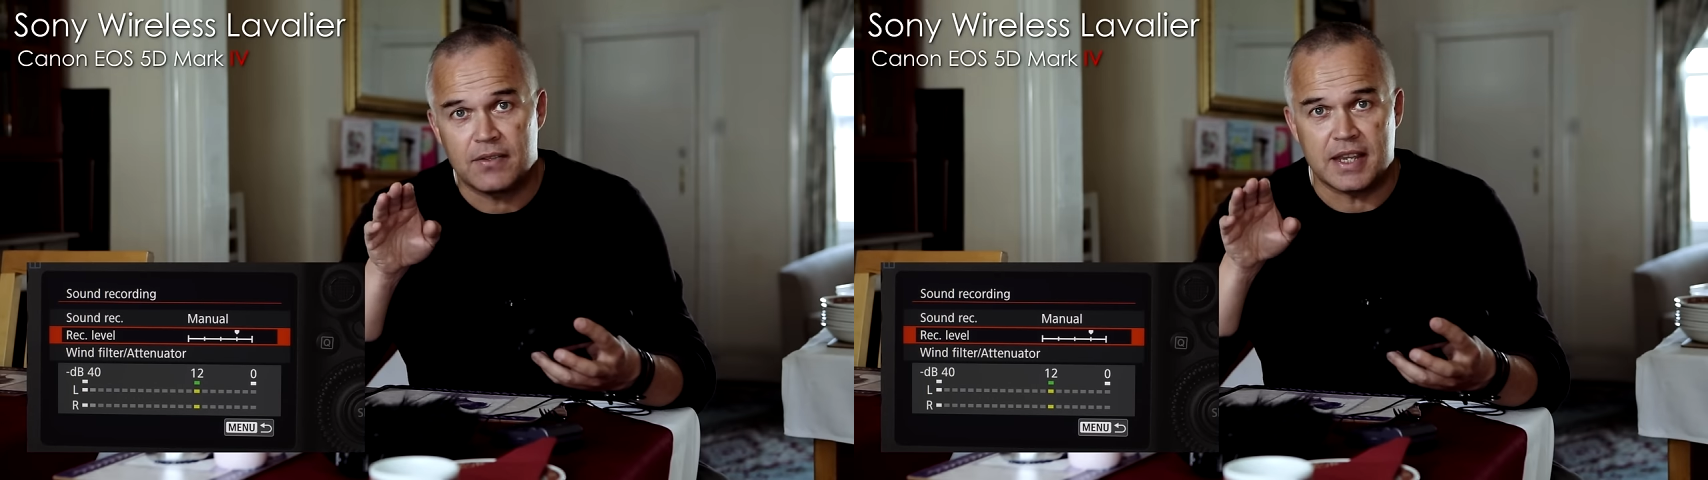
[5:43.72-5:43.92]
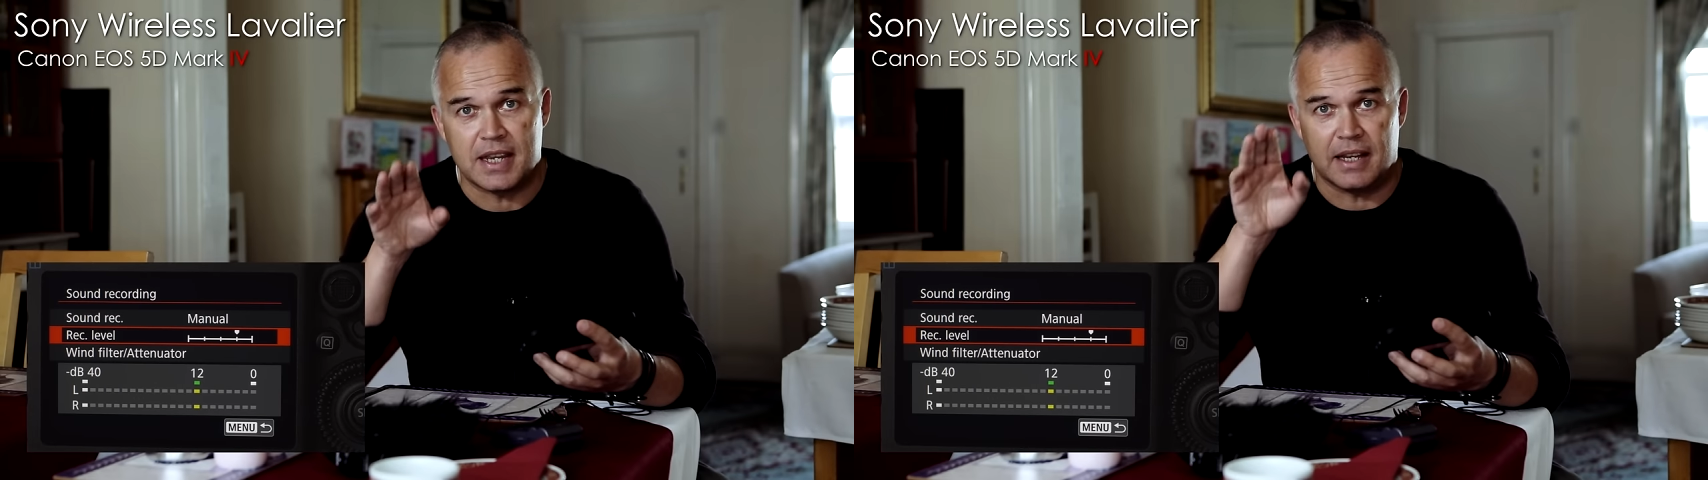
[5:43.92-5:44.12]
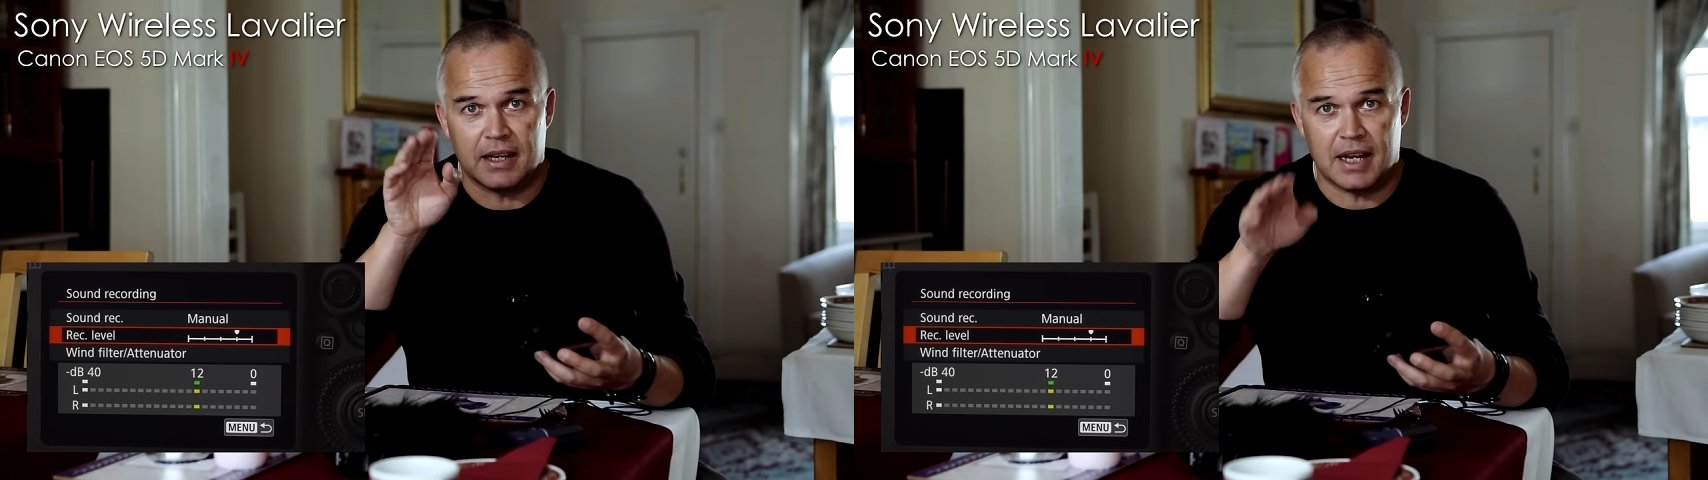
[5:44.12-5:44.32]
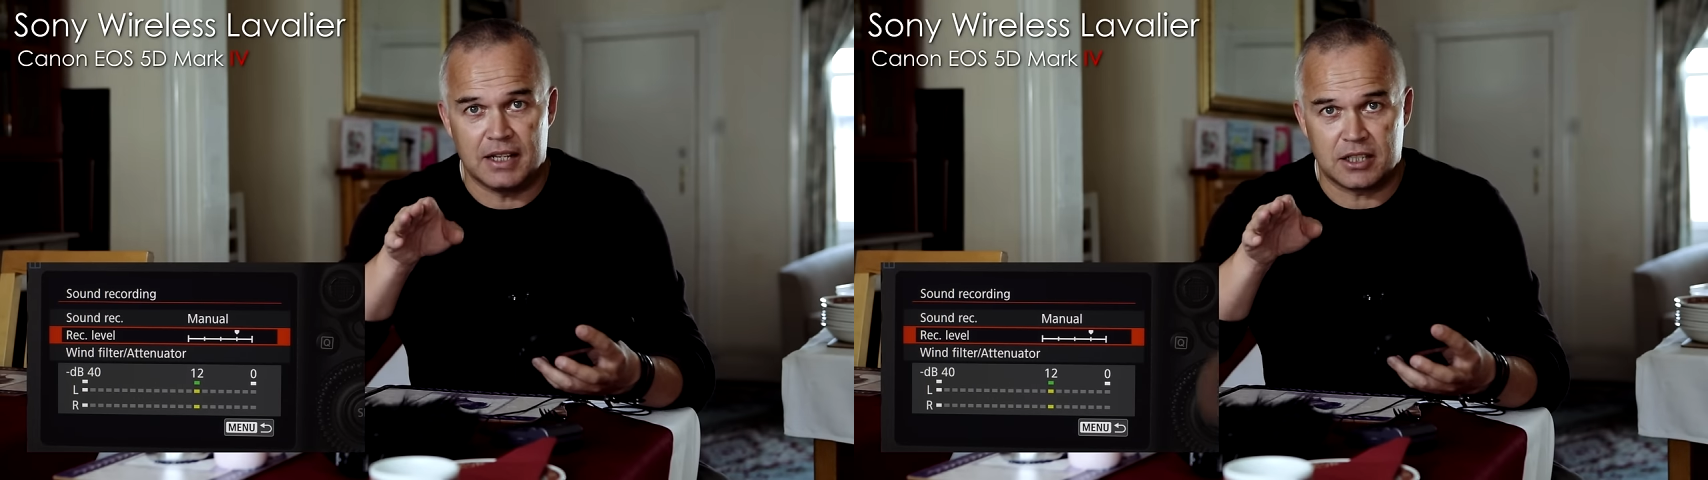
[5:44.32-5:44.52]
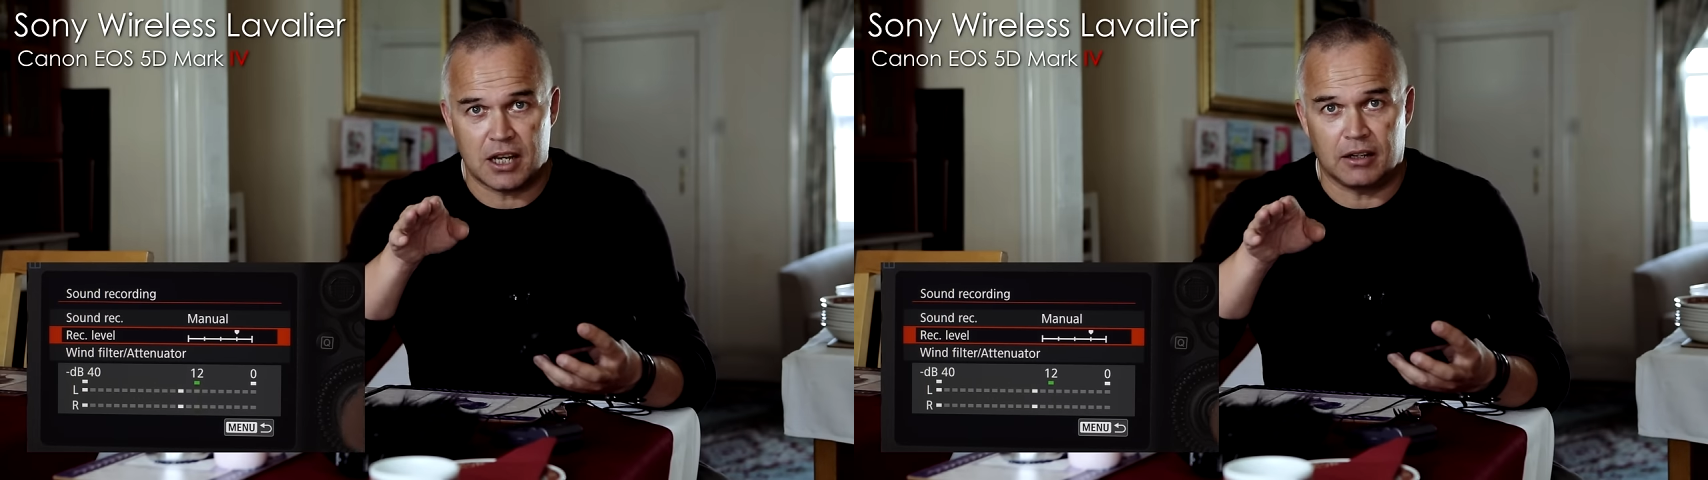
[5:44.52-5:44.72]
the
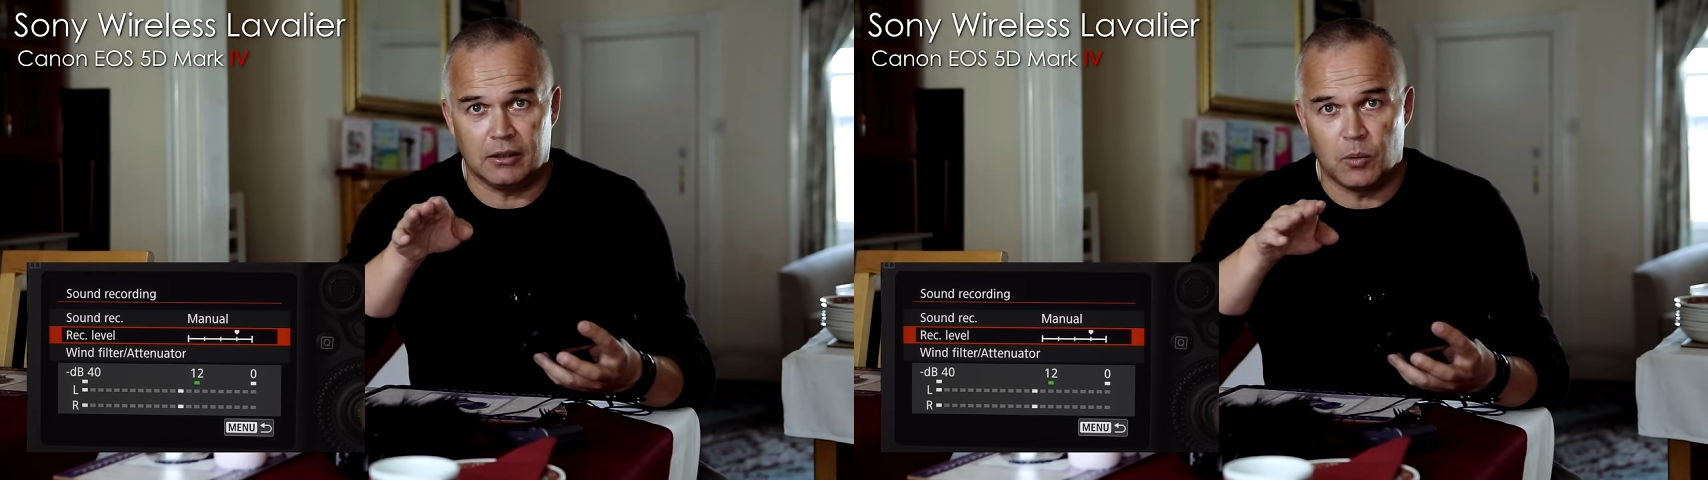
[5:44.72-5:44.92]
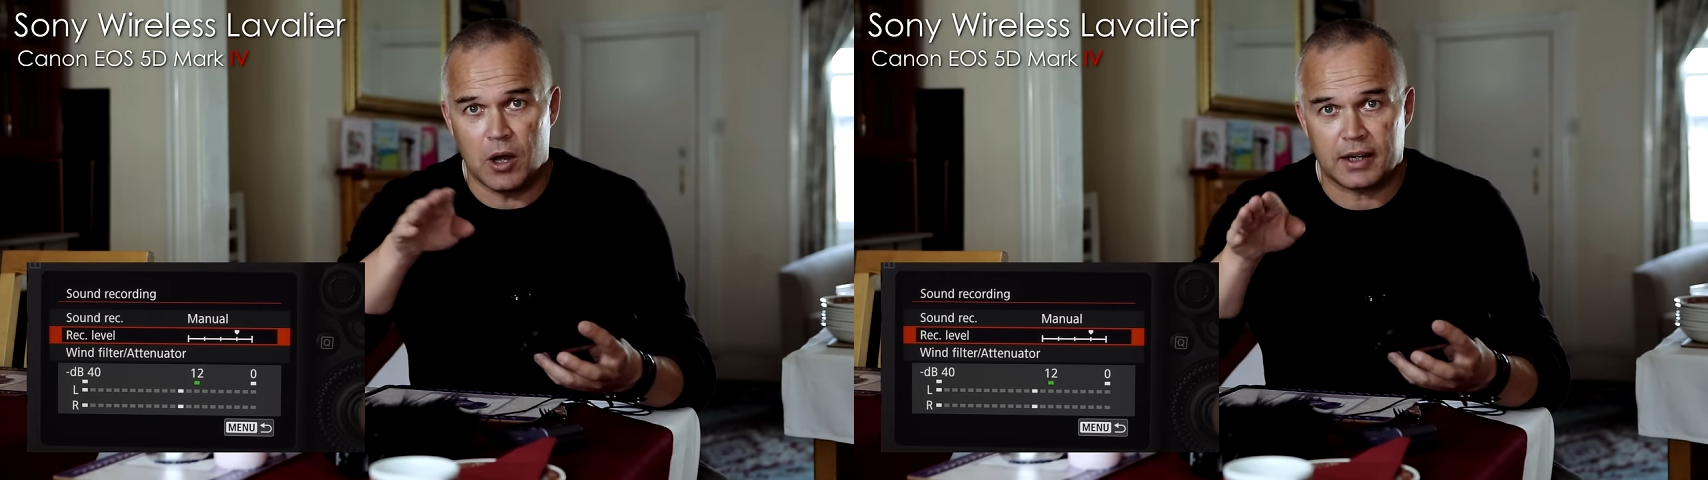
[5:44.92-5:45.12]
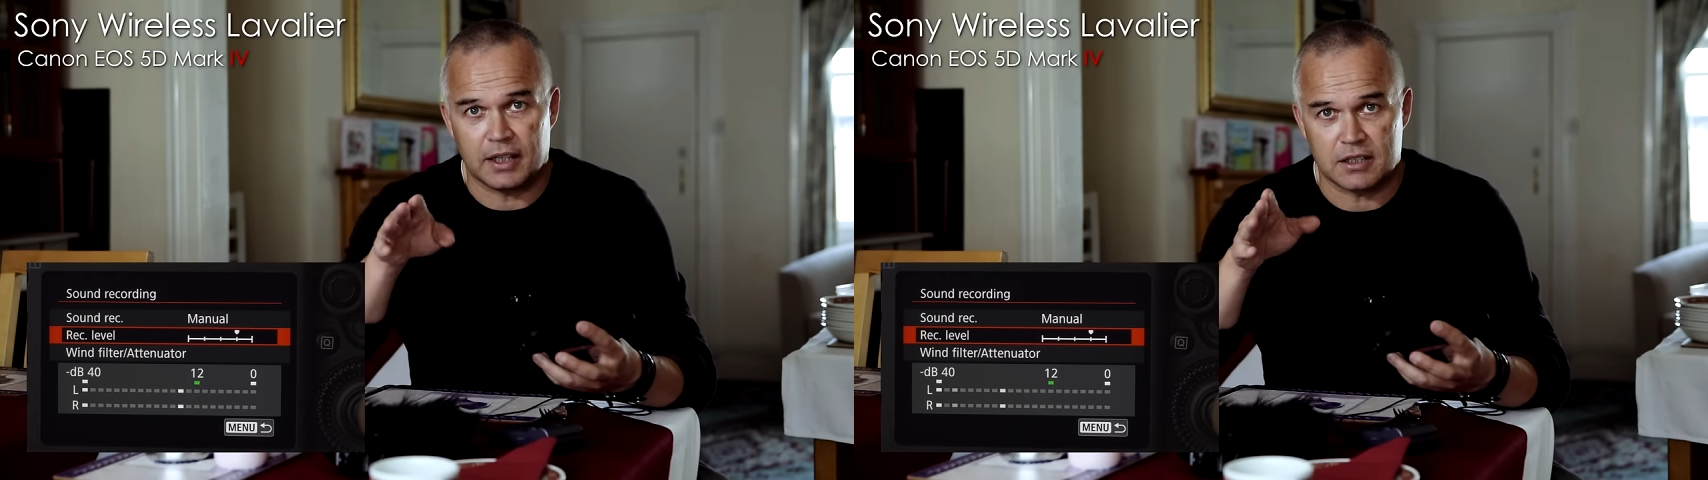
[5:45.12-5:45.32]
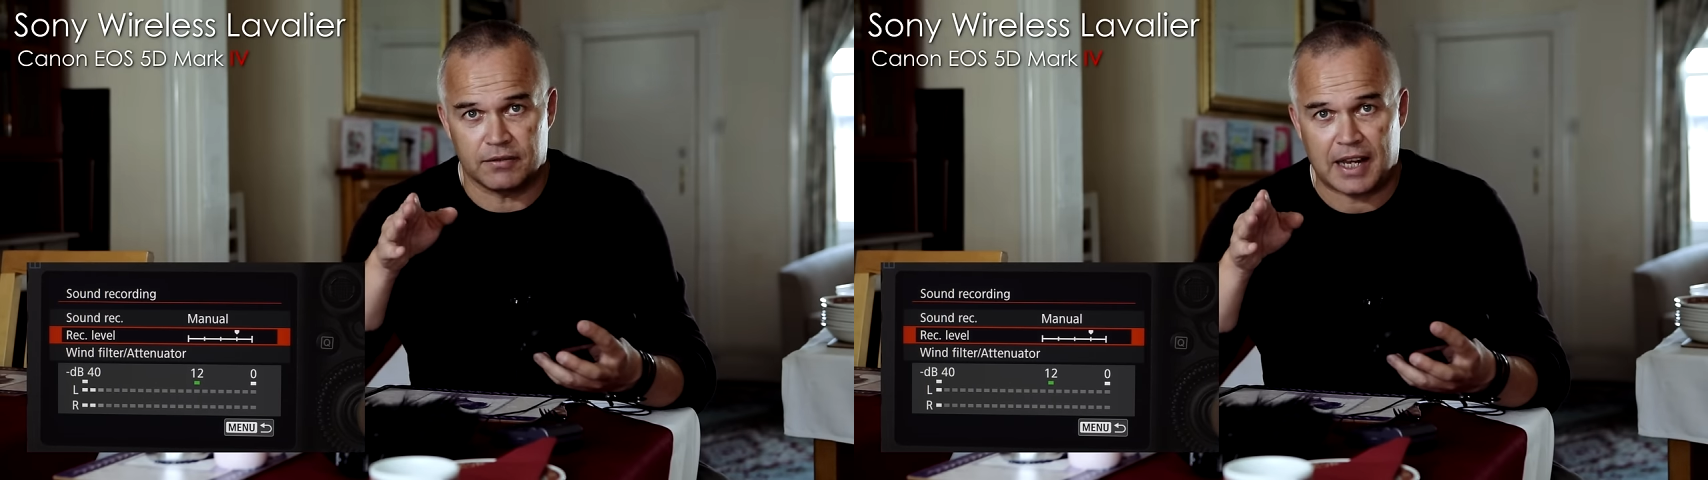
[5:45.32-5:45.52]
internal workings of